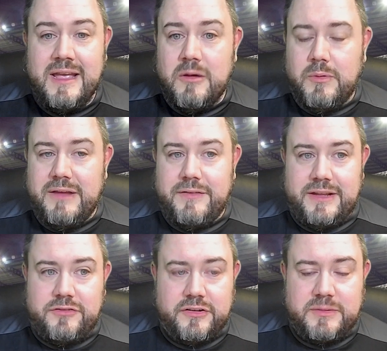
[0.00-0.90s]
Whenever they
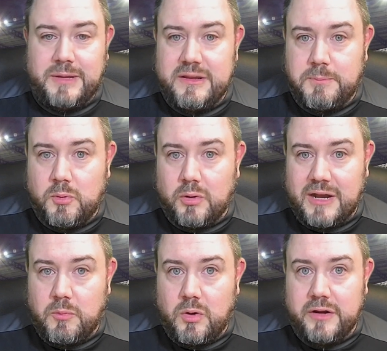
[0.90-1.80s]
tried to play the ball
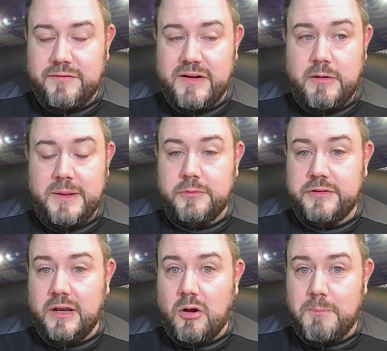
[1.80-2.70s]
out wide, invariably it was a
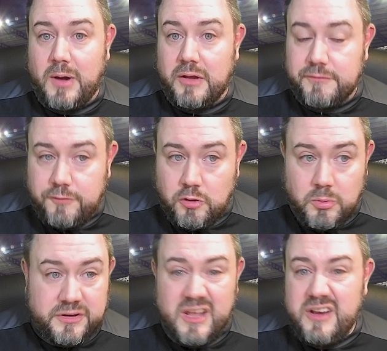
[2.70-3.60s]
long punt forward.